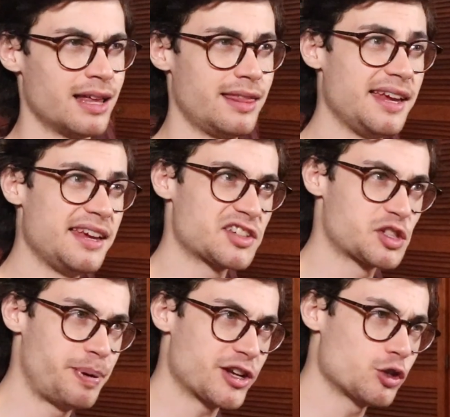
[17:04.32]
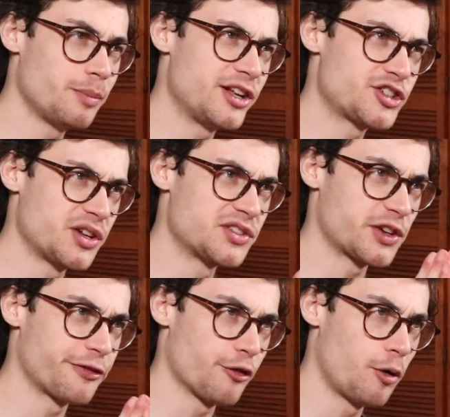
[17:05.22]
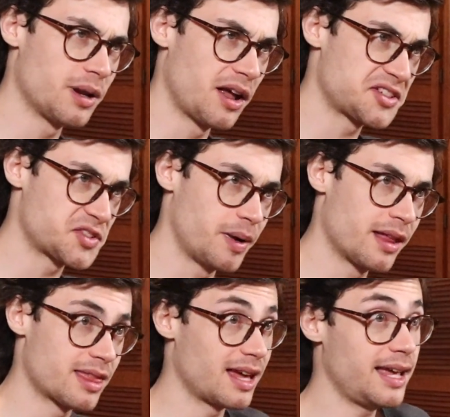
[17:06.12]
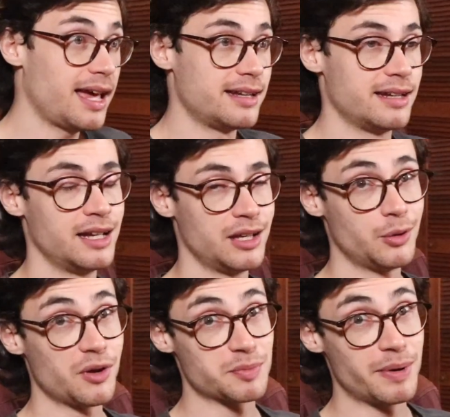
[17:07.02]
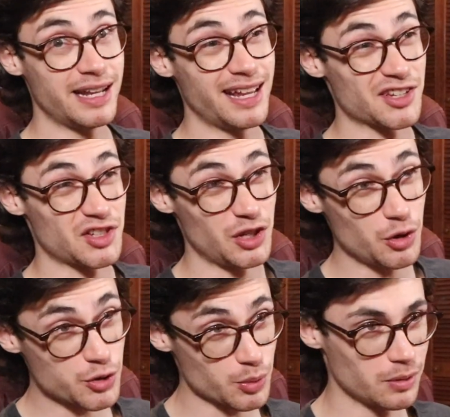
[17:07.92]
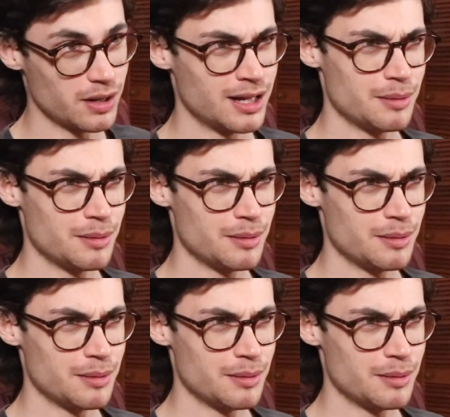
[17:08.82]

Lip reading: The special mentions from last month, again, not as many as usual,